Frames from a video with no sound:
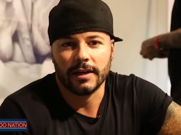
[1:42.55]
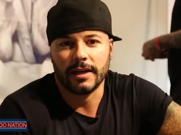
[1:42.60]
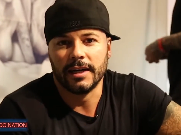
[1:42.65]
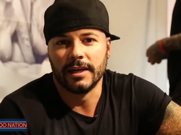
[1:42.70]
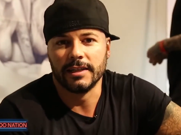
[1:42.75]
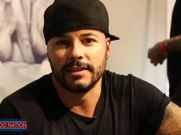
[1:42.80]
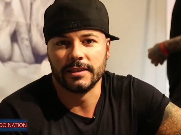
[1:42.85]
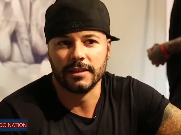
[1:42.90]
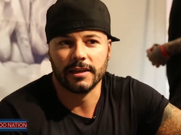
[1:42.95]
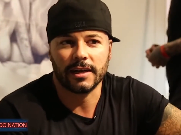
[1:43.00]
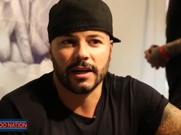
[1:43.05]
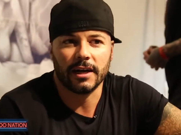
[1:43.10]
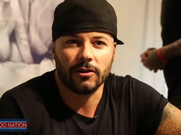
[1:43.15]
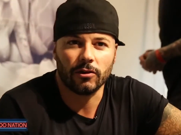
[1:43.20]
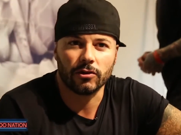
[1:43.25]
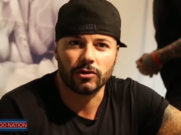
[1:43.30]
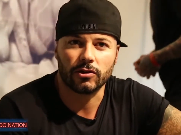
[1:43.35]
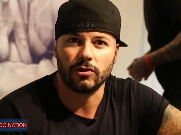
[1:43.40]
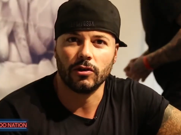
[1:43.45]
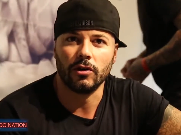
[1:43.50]
as
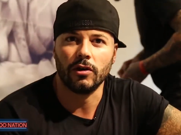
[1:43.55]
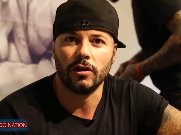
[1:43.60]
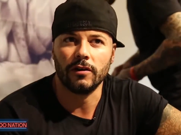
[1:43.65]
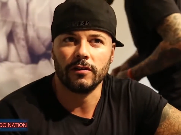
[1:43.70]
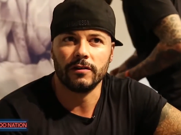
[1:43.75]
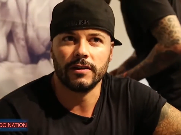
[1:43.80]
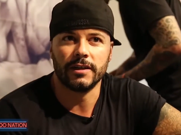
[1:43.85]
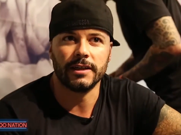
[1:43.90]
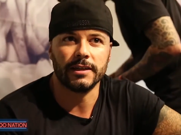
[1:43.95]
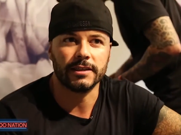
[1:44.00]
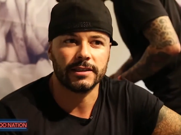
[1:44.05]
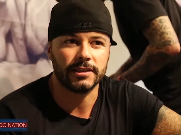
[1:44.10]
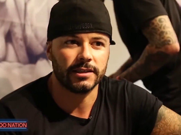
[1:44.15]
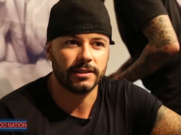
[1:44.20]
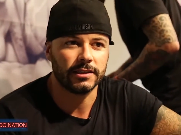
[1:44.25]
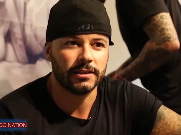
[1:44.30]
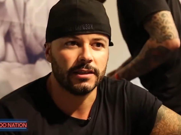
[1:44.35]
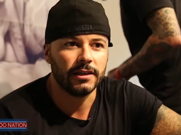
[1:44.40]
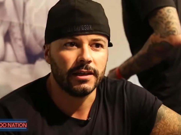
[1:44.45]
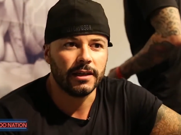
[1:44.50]
Carlos
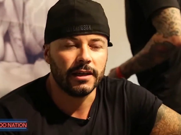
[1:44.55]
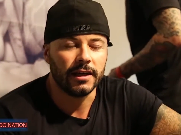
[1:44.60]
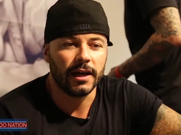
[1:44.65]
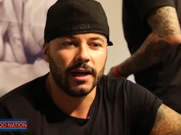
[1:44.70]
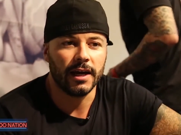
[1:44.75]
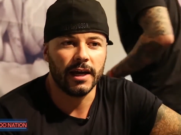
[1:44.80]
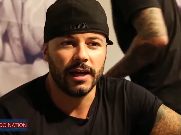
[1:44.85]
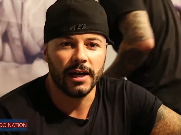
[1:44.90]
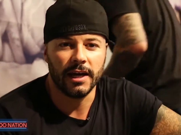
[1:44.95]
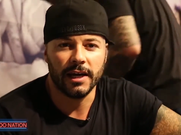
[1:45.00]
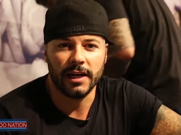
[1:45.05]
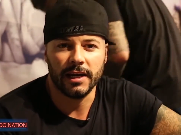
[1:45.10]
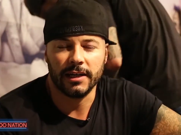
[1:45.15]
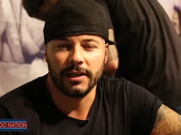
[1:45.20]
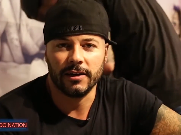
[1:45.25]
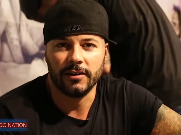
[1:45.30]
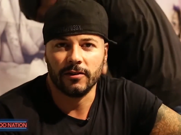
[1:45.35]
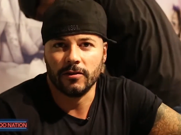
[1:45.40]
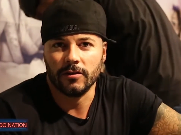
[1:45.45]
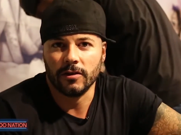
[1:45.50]
Torres
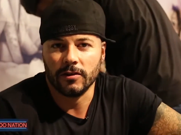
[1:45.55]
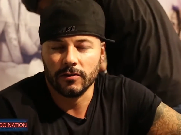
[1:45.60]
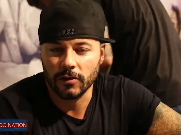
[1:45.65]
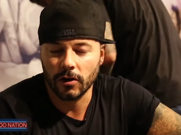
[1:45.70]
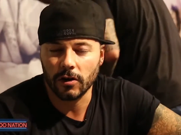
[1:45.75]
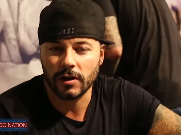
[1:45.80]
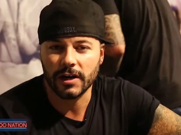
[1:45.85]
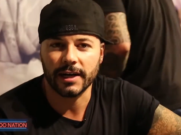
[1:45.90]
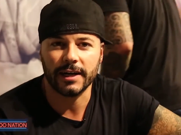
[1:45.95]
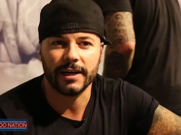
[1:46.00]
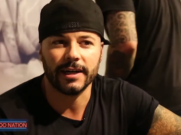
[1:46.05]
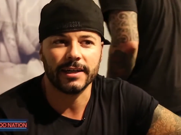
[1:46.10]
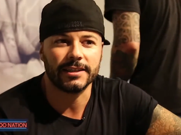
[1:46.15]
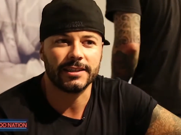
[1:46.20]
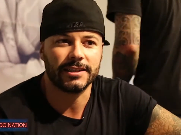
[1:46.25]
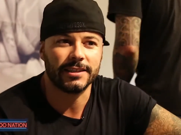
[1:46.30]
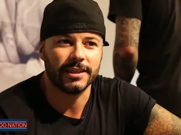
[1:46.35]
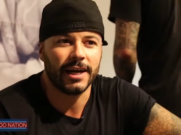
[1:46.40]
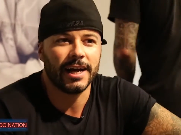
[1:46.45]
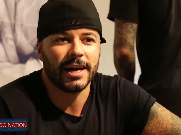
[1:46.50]
and
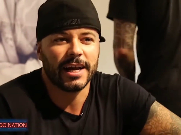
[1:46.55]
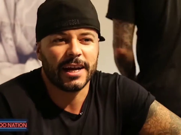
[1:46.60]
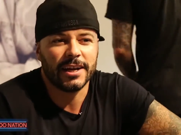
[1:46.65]
Rocas.